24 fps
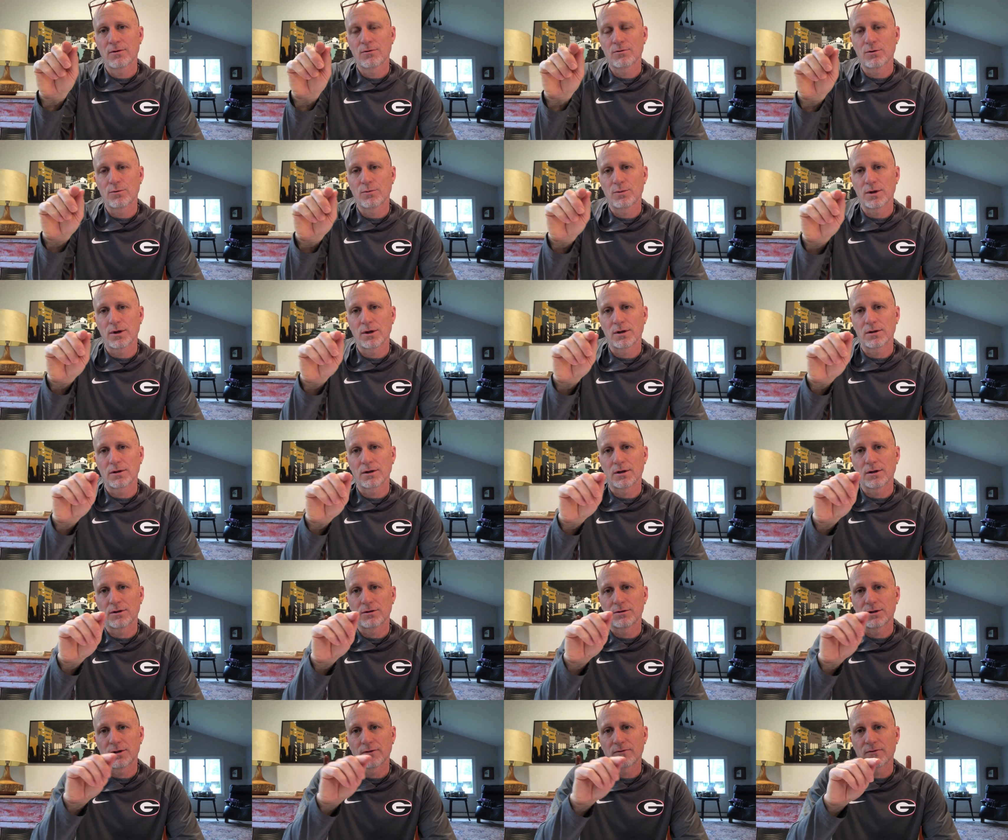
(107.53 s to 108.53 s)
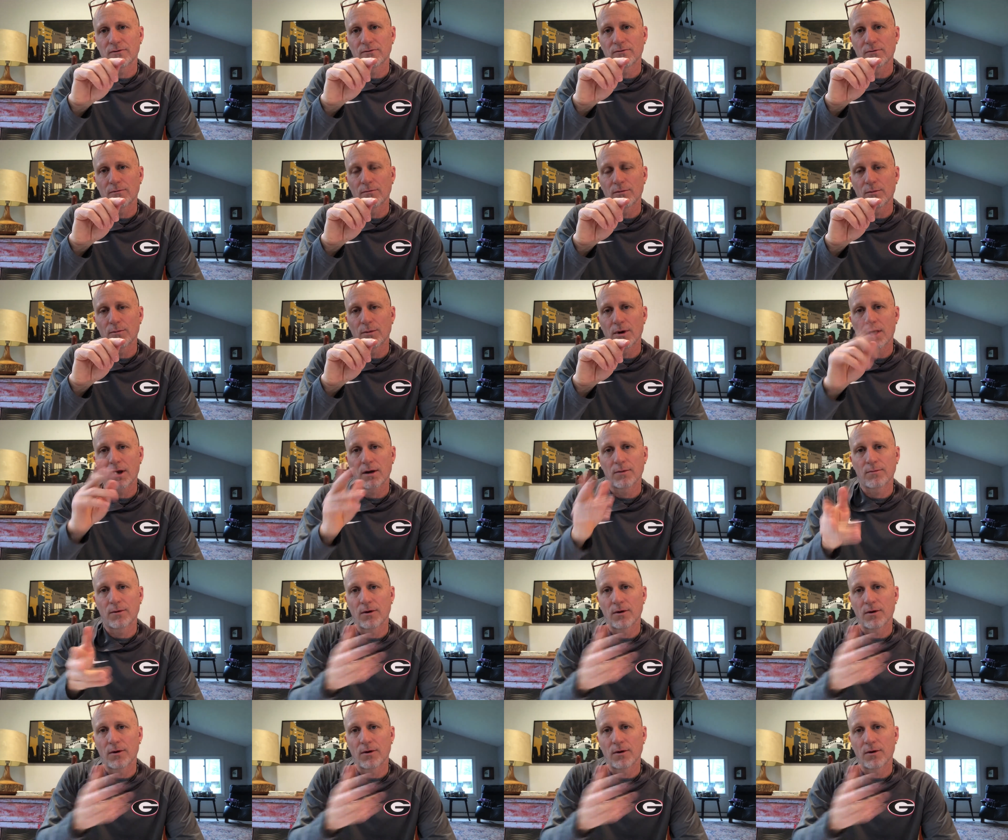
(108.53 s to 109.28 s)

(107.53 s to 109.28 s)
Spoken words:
will be a little different from the bottom.